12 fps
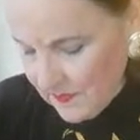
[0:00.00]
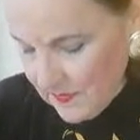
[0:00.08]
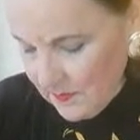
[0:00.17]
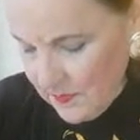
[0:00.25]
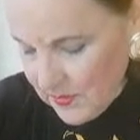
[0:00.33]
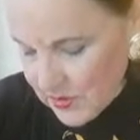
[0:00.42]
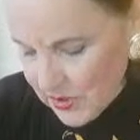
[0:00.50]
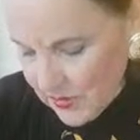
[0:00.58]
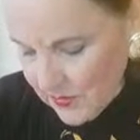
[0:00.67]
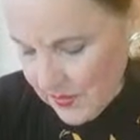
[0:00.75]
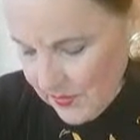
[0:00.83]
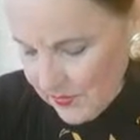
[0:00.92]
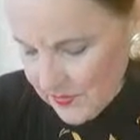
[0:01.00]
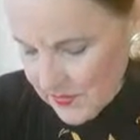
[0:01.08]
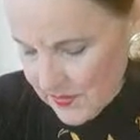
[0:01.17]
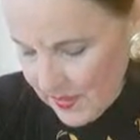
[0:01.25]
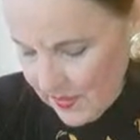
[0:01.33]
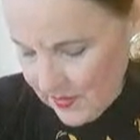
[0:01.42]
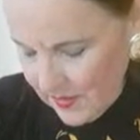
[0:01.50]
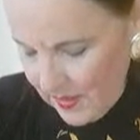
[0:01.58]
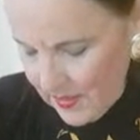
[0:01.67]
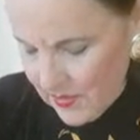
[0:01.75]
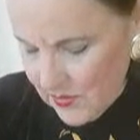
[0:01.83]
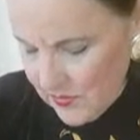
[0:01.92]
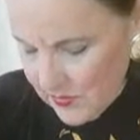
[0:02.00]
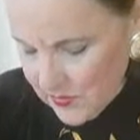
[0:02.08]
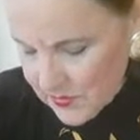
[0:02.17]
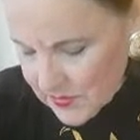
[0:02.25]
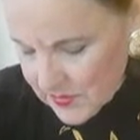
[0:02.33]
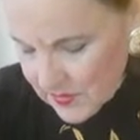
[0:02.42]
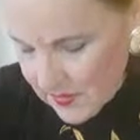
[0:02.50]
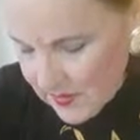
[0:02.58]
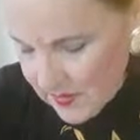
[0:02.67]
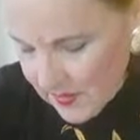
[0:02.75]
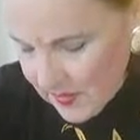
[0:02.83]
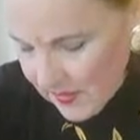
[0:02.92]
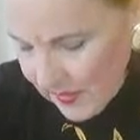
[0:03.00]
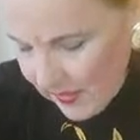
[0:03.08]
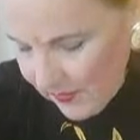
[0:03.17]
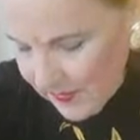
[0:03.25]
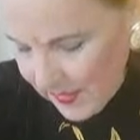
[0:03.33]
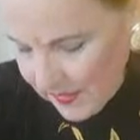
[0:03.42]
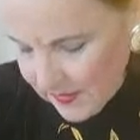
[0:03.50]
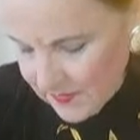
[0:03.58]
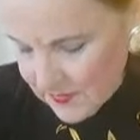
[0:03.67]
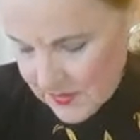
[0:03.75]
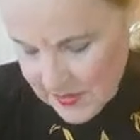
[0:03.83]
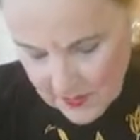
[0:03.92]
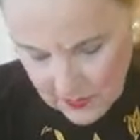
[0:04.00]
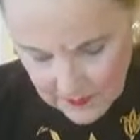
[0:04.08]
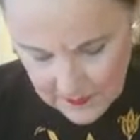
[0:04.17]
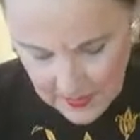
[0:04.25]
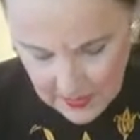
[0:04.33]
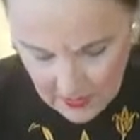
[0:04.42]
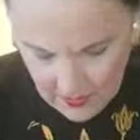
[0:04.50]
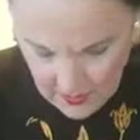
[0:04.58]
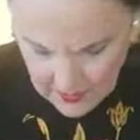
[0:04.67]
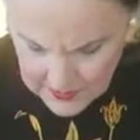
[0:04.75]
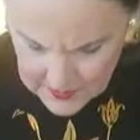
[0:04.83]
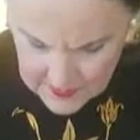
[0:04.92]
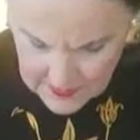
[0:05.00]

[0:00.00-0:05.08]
materials that I use, how they can see what they are and